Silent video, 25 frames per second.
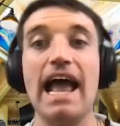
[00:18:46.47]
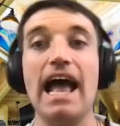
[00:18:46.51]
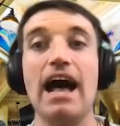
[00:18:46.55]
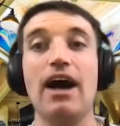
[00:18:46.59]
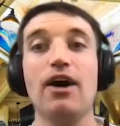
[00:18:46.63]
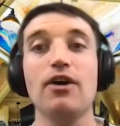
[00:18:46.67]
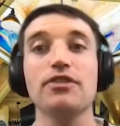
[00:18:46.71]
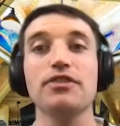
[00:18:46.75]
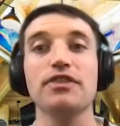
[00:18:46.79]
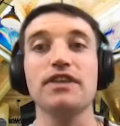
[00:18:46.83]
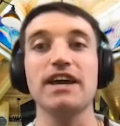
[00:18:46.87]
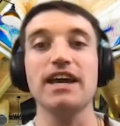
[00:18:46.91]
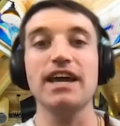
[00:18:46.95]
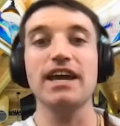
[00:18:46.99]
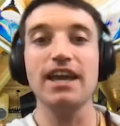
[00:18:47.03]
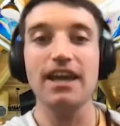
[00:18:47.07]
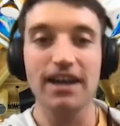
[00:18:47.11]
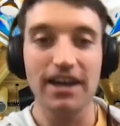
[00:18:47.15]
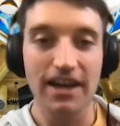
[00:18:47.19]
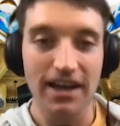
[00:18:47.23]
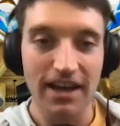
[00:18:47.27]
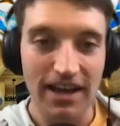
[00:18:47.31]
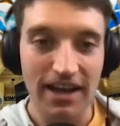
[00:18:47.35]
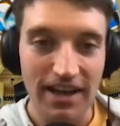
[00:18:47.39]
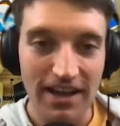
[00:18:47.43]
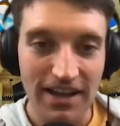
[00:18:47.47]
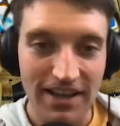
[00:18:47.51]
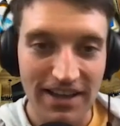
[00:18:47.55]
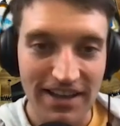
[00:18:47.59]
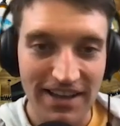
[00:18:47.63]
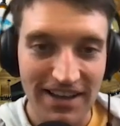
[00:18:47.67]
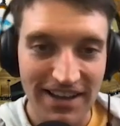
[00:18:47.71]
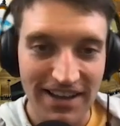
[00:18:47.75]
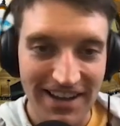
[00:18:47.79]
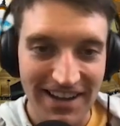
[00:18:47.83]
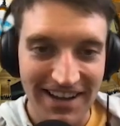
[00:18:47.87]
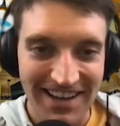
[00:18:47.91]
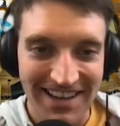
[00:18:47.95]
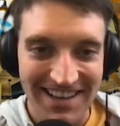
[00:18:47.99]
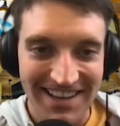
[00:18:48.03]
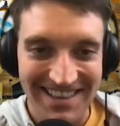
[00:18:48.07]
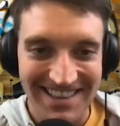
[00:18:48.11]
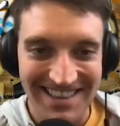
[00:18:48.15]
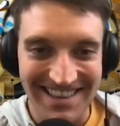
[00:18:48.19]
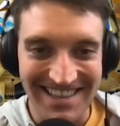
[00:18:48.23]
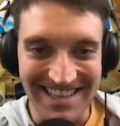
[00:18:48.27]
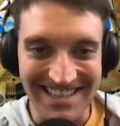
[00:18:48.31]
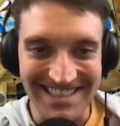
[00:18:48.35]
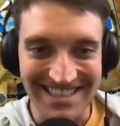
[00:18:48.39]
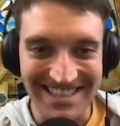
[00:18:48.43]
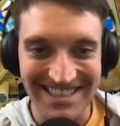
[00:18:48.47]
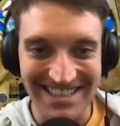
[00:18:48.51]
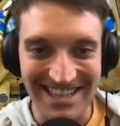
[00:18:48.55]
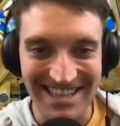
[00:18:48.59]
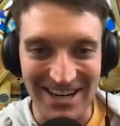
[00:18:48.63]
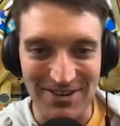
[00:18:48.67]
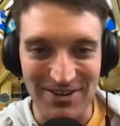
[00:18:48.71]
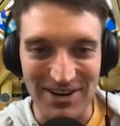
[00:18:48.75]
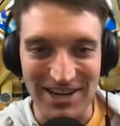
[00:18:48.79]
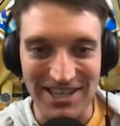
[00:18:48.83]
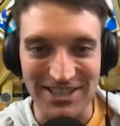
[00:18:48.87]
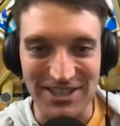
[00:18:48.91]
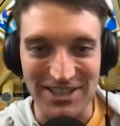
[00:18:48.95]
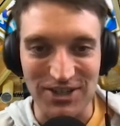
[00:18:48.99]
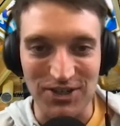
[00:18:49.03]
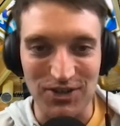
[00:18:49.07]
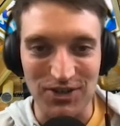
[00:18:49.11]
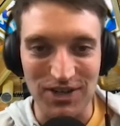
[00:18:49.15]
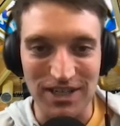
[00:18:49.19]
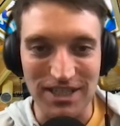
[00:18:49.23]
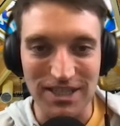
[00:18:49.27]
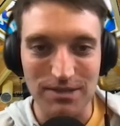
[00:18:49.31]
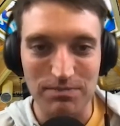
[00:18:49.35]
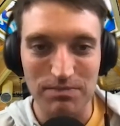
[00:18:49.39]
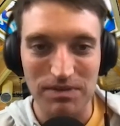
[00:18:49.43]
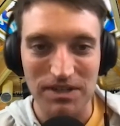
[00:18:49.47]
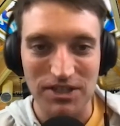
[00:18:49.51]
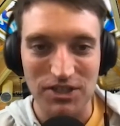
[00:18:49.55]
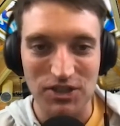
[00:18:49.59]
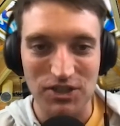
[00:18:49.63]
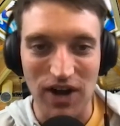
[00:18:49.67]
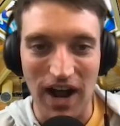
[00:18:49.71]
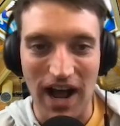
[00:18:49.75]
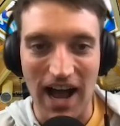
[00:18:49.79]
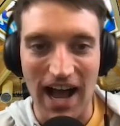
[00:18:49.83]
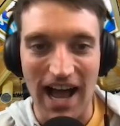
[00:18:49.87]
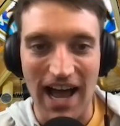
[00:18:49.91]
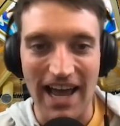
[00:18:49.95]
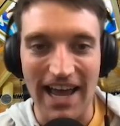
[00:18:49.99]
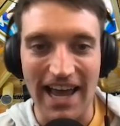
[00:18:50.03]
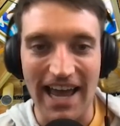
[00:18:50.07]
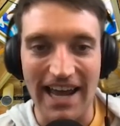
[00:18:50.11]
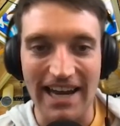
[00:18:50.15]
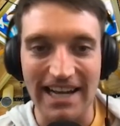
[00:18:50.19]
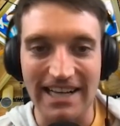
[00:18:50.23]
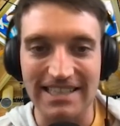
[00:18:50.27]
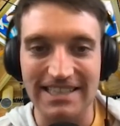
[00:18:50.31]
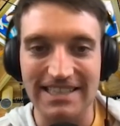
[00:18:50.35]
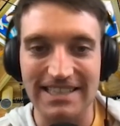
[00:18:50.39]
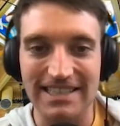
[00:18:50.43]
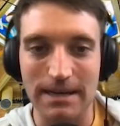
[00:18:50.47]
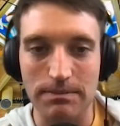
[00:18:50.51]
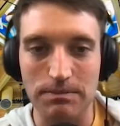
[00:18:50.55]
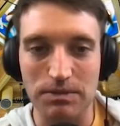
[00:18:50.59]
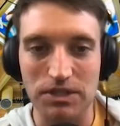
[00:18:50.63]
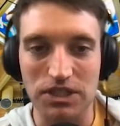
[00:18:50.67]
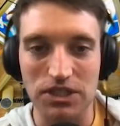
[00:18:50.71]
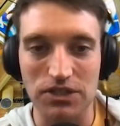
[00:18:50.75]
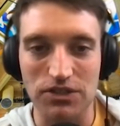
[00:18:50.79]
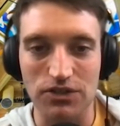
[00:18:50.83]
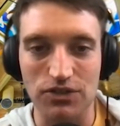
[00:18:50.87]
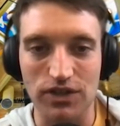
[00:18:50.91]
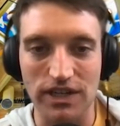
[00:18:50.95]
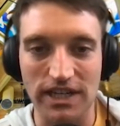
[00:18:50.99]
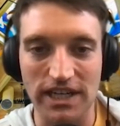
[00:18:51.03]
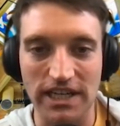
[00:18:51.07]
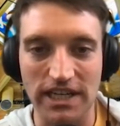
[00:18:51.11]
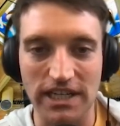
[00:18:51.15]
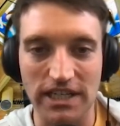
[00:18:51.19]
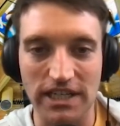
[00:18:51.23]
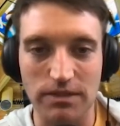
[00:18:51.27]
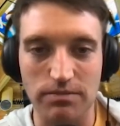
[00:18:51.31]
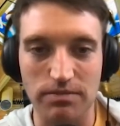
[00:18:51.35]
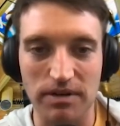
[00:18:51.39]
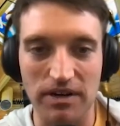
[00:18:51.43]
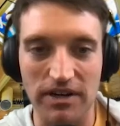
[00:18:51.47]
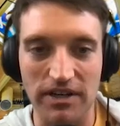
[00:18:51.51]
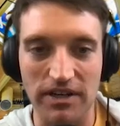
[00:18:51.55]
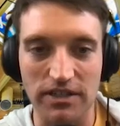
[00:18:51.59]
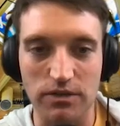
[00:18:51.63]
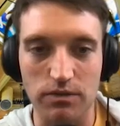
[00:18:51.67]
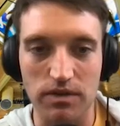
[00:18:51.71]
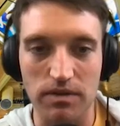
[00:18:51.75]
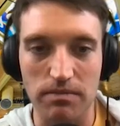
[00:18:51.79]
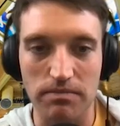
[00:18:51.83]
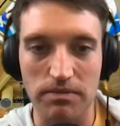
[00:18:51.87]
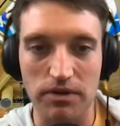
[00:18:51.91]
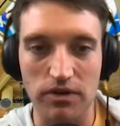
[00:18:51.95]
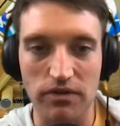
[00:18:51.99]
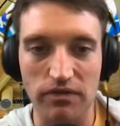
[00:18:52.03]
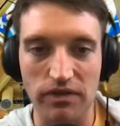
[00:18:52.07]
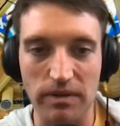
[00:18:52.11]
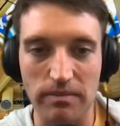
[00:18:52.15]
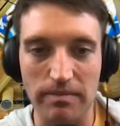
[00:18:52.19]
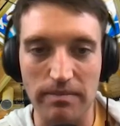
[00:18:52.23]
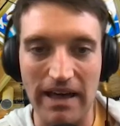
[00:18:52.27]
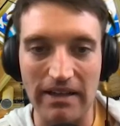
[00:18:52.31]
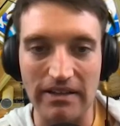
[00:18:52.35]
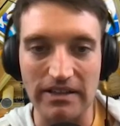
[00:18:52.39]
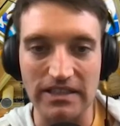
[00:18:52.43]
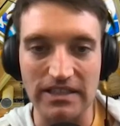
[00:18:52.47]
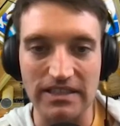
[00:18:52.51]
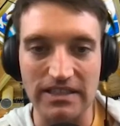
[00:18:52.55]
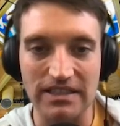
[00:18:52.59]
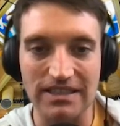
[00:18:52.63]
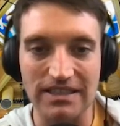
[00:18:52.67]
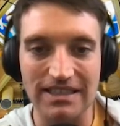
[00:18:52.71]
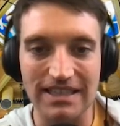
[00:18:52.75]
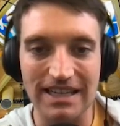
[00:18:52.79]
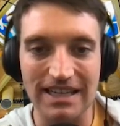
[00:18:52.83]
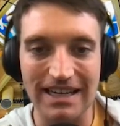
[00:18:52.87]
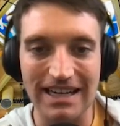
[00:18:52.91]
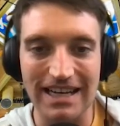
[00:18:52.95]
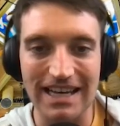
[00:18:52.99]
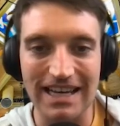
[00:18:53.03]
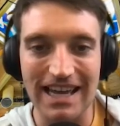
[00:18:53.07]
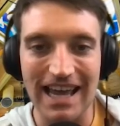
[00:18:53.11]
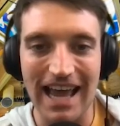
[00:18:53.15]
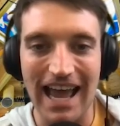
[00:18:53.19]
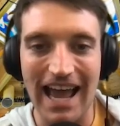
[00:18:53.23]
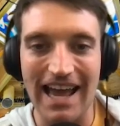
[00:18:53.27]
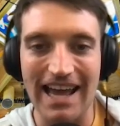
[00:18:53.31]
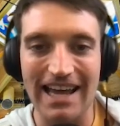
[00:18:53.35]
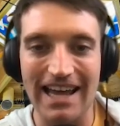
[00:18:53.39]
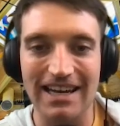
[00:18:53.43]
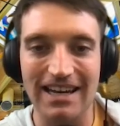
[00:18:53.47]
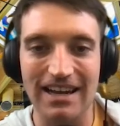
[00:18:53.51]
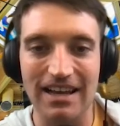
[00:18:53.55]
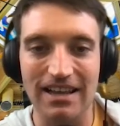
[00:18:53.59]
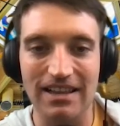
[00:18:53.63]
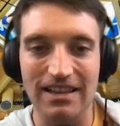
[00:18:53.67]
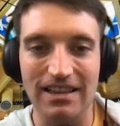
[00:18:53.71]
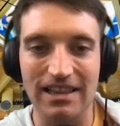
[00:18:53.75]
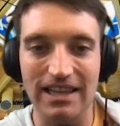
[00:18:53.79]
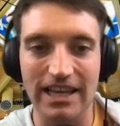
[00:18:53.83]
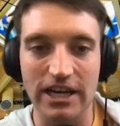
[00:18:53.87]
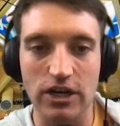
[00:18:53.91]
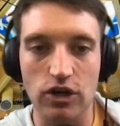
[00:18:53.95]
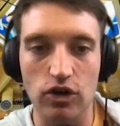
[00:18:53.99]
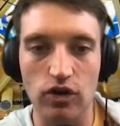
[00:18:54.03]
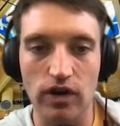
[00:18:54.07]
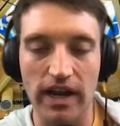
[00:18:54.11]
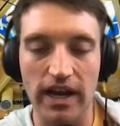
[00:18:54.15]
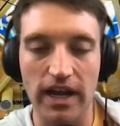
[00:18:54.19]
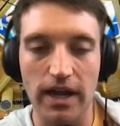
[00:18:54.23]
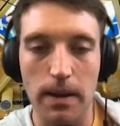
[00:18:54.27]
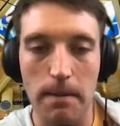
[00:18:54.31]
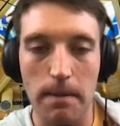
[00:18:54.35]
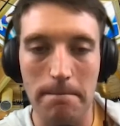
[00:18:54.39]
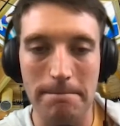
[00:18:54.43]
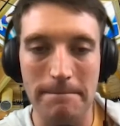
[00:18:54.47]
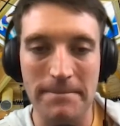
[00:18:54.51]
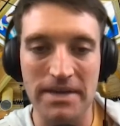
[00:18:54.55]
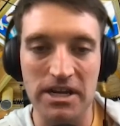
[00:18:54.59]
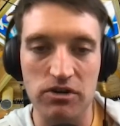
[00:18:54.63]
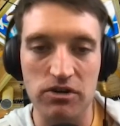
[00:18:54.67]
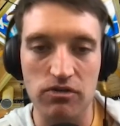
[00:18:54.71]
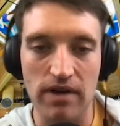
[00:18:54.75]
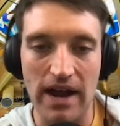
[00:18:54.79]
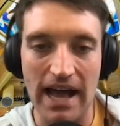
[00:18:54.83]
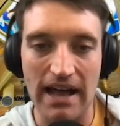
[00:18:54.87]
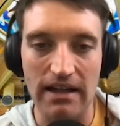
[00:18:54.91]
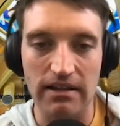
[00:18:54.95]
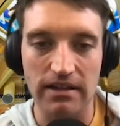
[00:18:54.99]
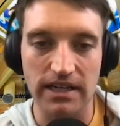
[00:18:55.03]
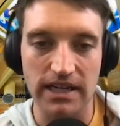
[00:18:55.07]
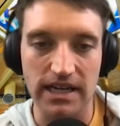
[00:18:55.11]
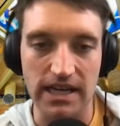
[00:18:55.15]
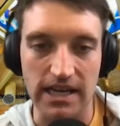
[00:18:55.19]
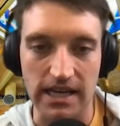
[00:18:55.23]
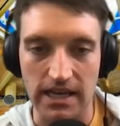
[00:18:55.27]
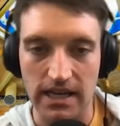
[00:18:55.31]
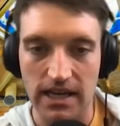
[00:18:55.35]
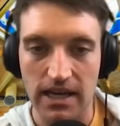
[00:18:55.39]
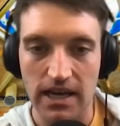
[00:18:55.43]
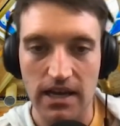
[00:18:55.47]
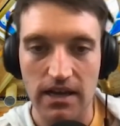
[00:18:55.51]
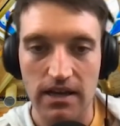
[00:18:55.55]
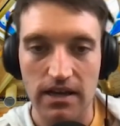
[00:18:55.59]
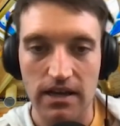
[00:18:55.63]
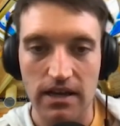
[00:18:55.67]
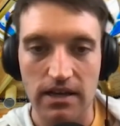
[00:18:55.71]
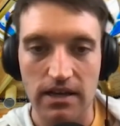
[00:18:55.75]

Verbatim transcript: Healthy! Healthy! This generates a crisp, dry, and exceptional drinking experience with a beautifully balanced acidity and lingering minerality.